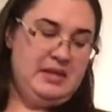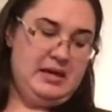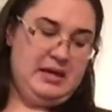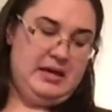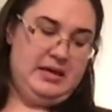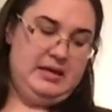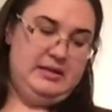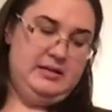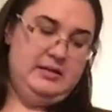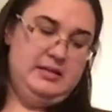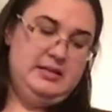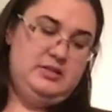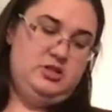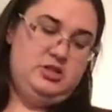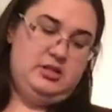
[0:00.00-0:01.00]
And
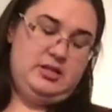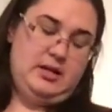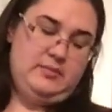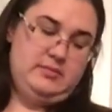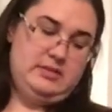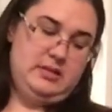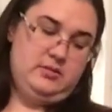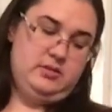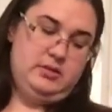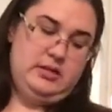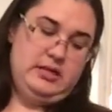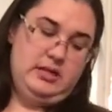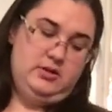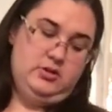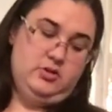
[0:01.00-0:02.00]
this just comes down to
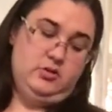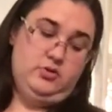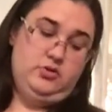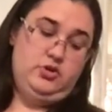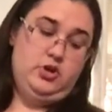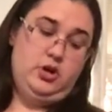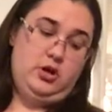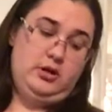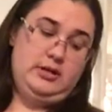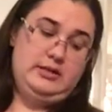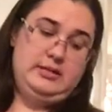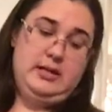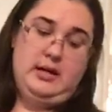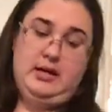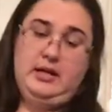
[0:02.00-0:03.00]
getting to know your dog,
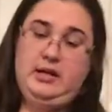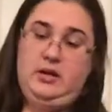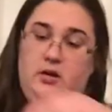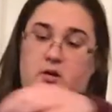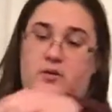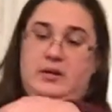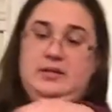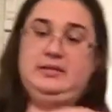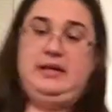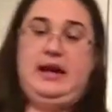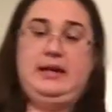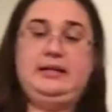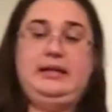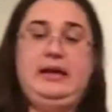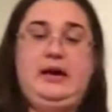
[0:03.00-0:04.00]
because I know
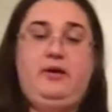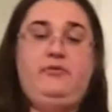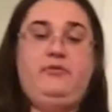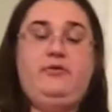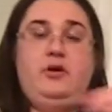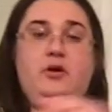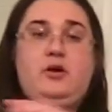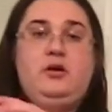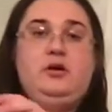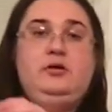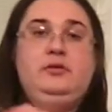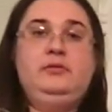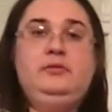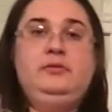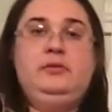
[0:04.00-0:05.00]
exactly how far
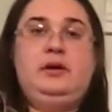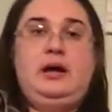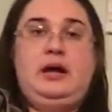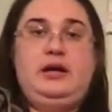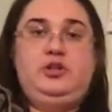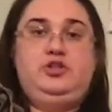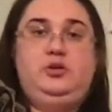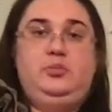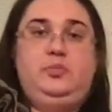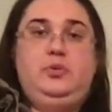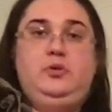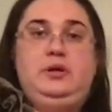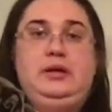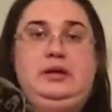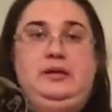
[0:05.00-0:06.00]
I should
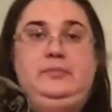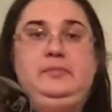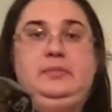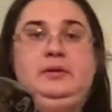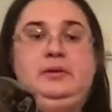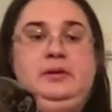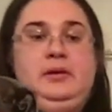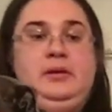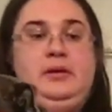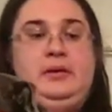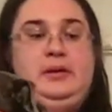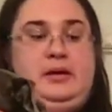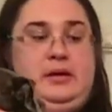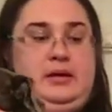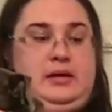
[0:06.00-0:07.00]
pull him
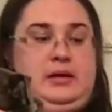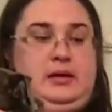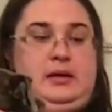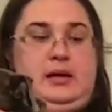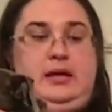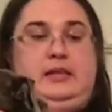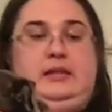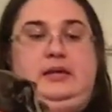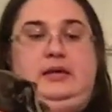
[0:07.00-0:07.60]
and